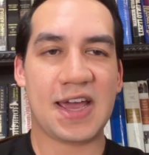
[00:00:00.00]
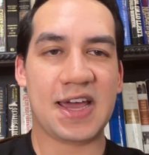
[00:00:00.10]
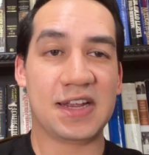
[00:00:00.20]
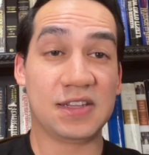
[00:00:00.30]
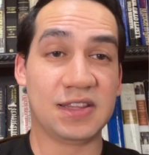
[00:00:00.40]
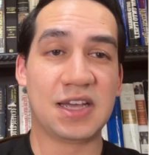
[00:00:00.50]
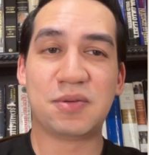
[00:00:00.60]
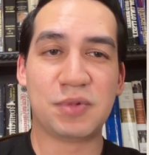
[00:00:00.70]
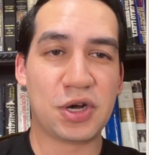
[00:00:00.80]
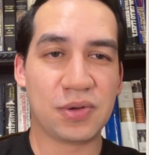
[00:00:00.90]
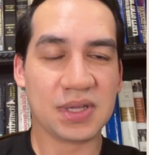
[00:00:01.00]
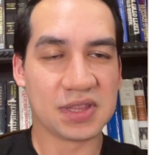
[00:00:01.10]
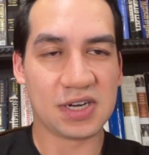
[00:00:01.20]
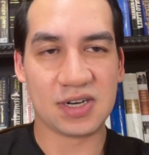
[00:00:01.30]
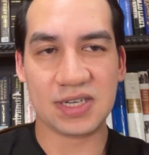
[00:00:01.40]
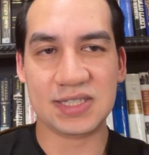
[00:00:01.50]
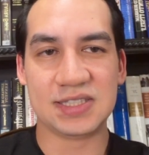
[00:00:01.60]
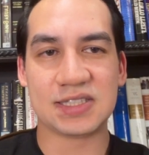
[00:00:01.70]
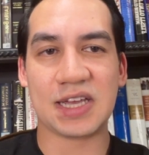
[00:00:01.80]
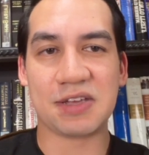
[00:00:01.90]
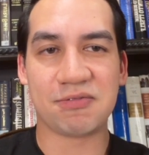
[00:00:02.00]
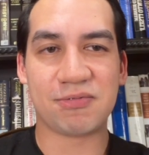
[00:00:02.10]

and let them know that there is a